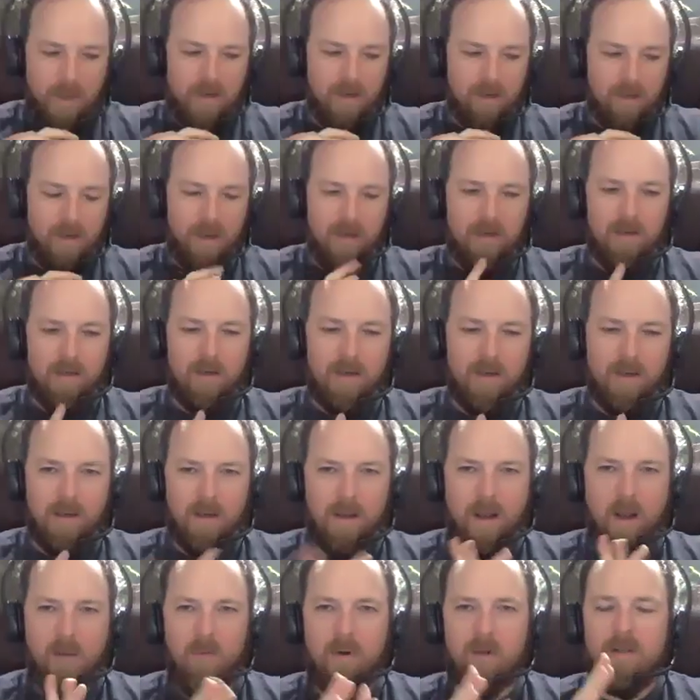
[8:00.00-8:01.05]
And
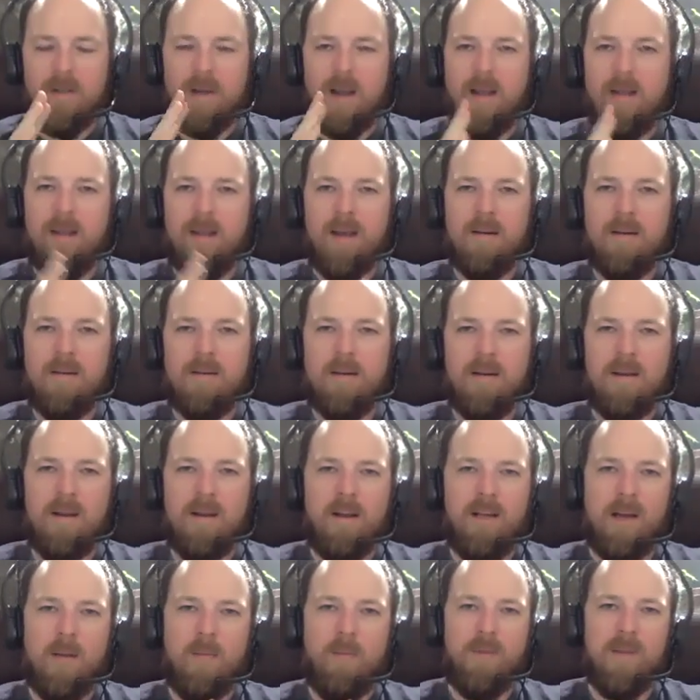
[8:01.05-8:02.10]
I wanted to highlight on
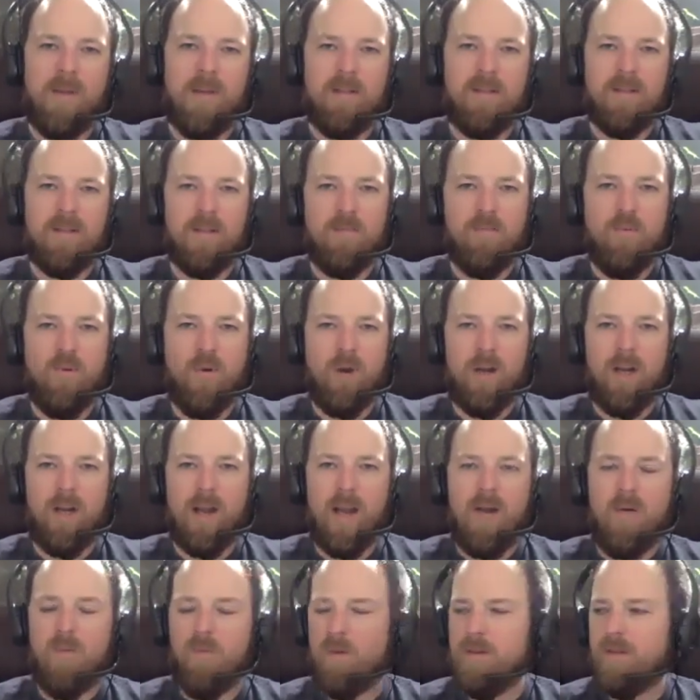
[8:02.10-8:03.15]
a couple things that you pointed
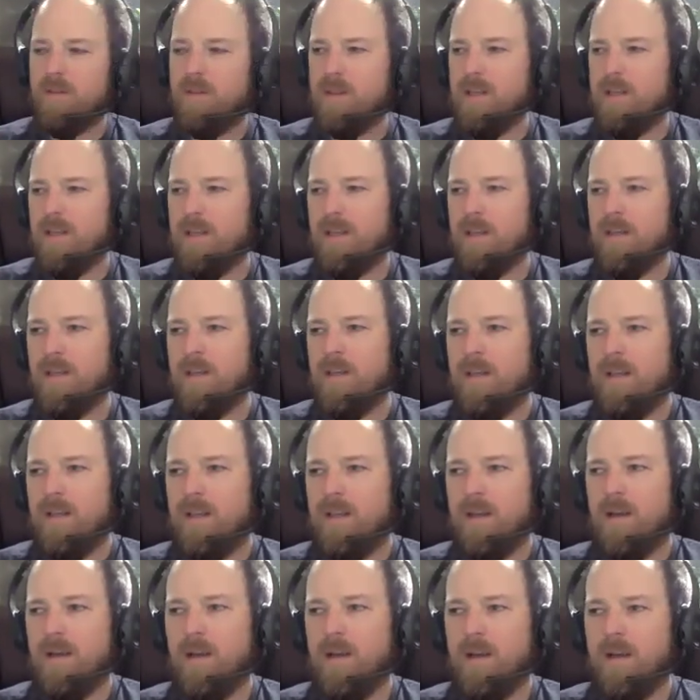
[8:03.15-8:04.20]
out was the
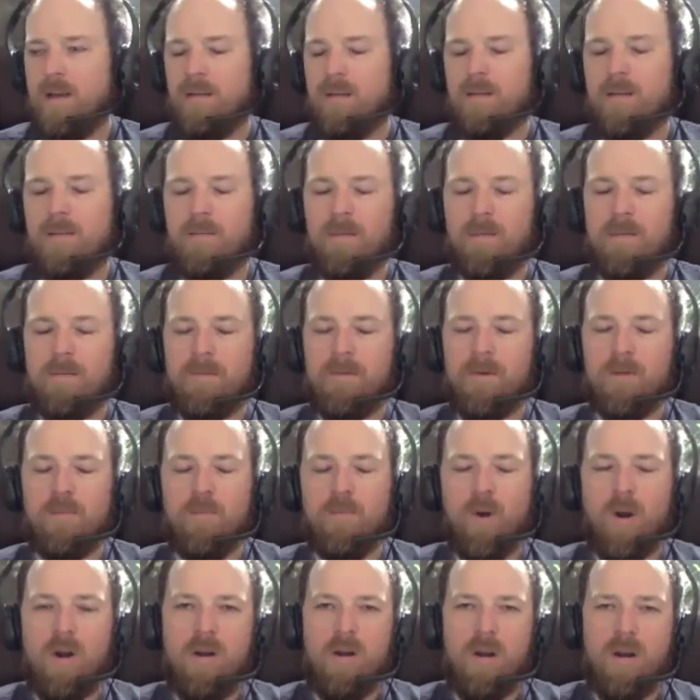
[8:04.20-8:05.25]
first
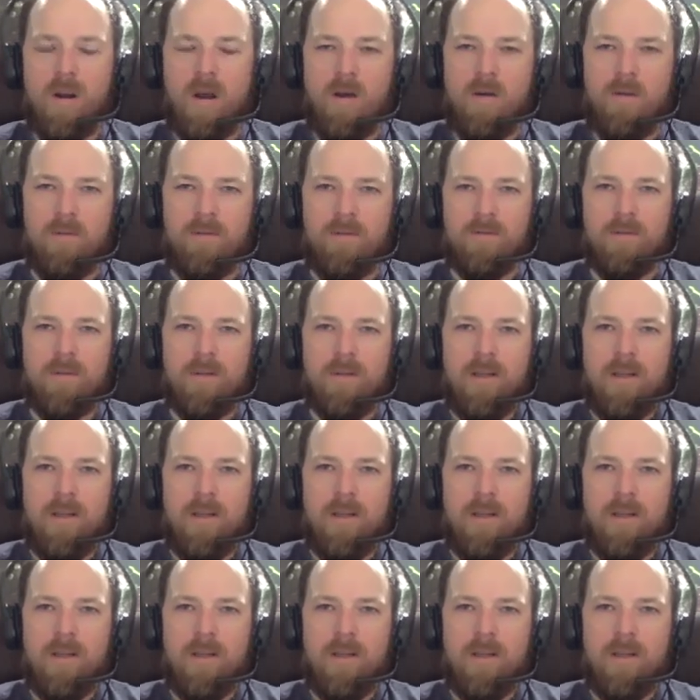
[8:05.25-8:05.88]
part of